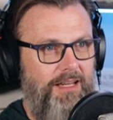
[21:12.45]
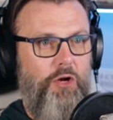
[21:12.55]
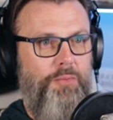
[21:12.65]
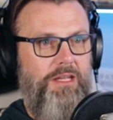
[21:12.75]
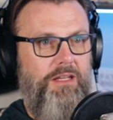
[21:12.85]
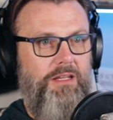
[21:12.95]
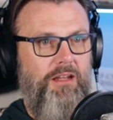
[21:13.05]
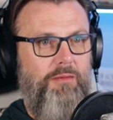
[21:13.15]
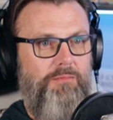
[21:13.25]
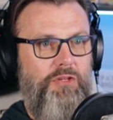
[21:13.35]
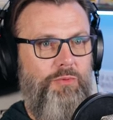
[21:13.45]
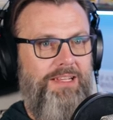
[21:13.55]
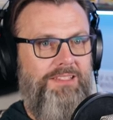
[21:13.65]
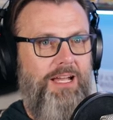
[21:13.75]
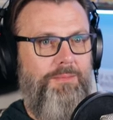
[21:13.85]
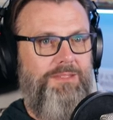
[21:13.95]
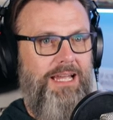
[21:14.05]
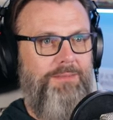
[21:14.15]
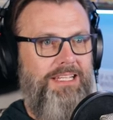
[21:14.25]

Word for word: Sorry, O P, you messed up.